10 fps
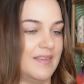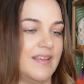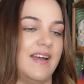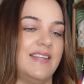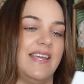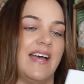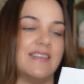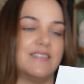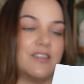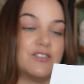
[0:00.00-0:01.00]
Kindly
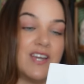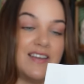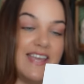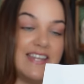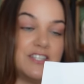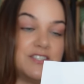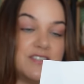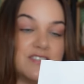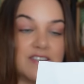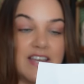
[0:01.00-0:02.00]
ask you try on any
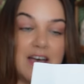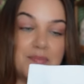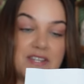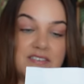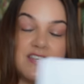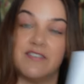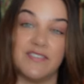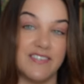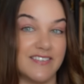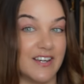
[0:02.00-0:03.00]
shoes on carpeted
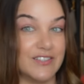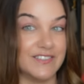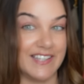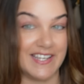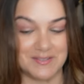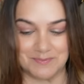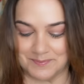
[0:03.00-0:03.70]
surfaces only.